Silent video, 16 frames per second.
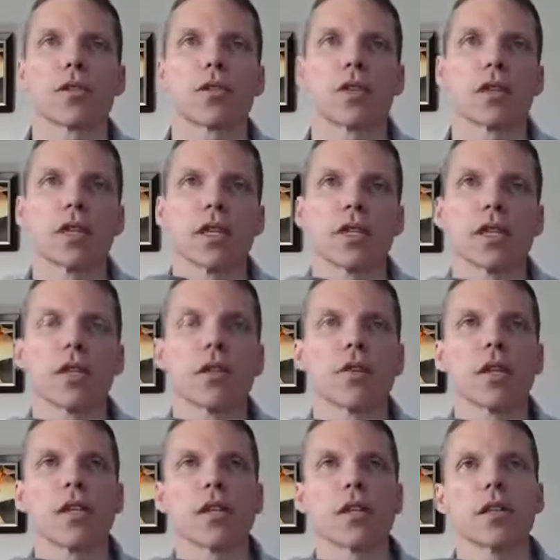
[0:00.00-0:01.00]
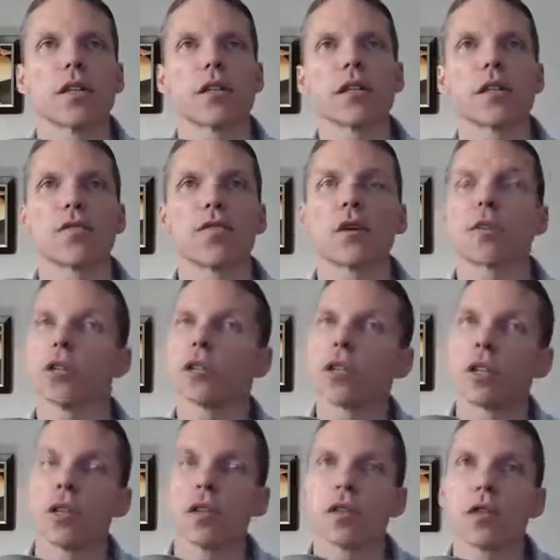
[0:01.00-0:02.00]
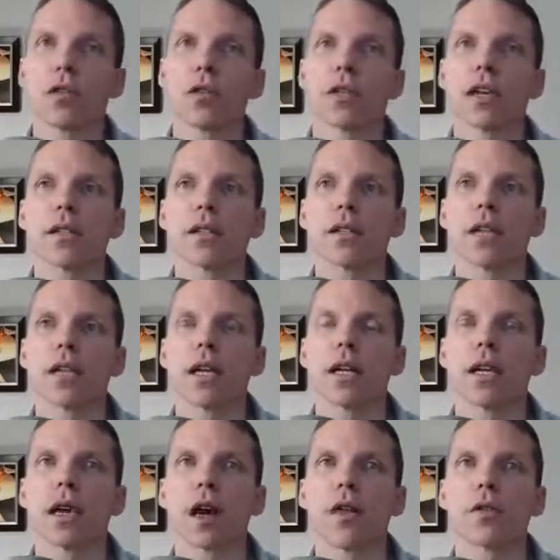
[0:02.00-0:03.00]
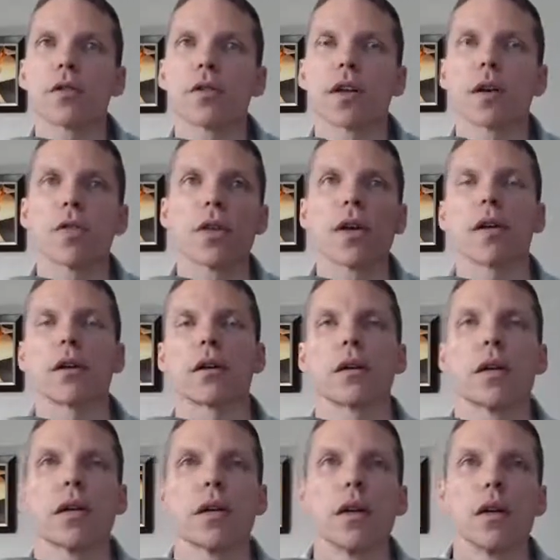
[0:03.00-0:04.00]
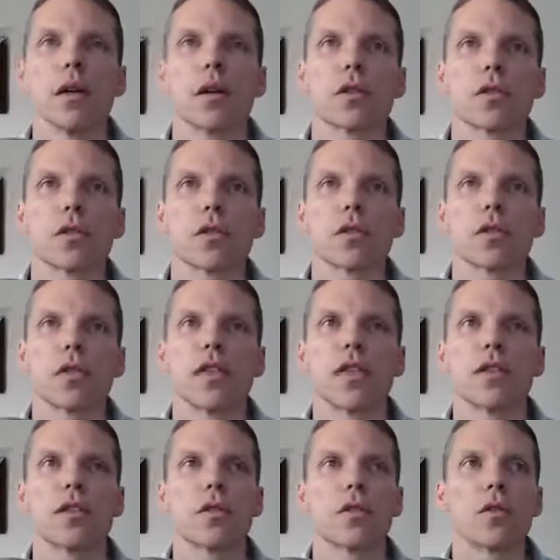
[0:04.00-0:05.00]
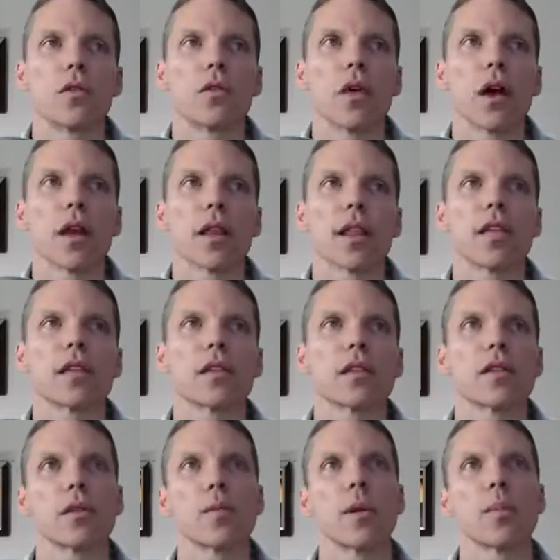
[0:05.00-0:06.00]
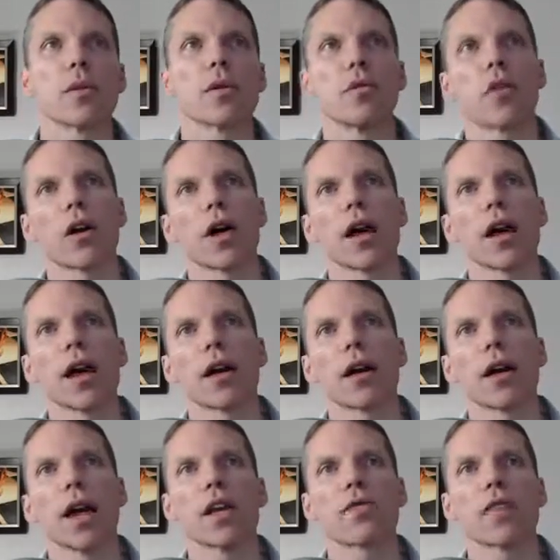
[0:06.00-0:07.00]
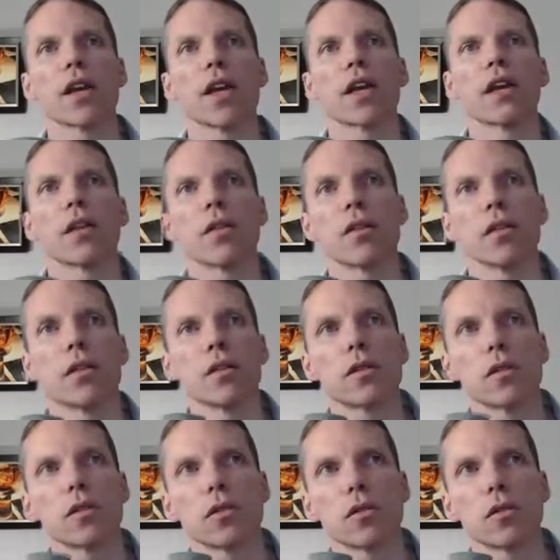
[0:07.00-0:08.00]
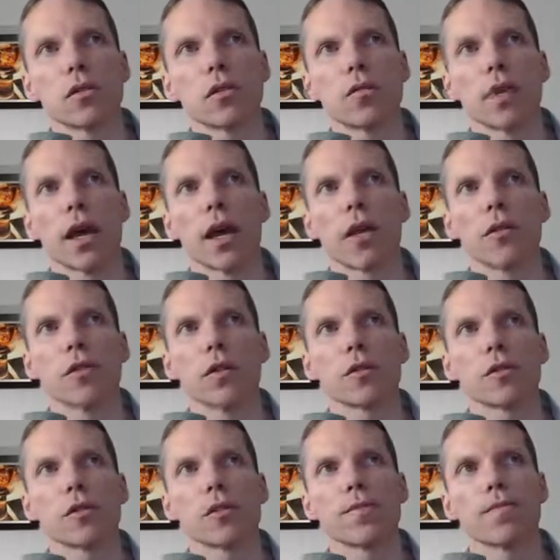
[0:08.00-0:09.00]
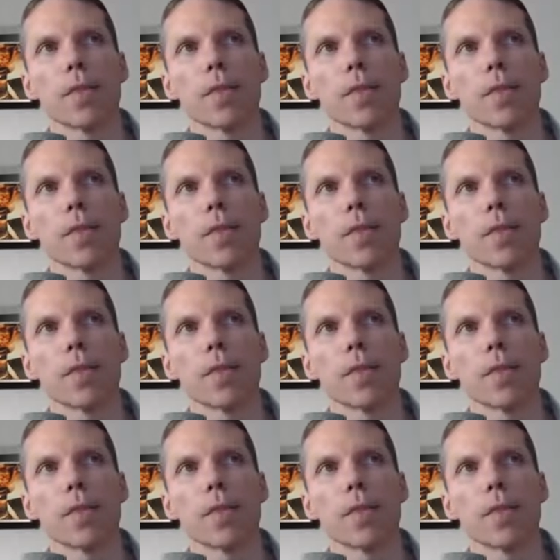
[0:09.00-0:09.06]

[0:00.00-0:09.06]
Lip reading: Are you going to continue listening to these folks? Are you going to continue letting others out there to listen to people who are advocating these sorts of behaviors?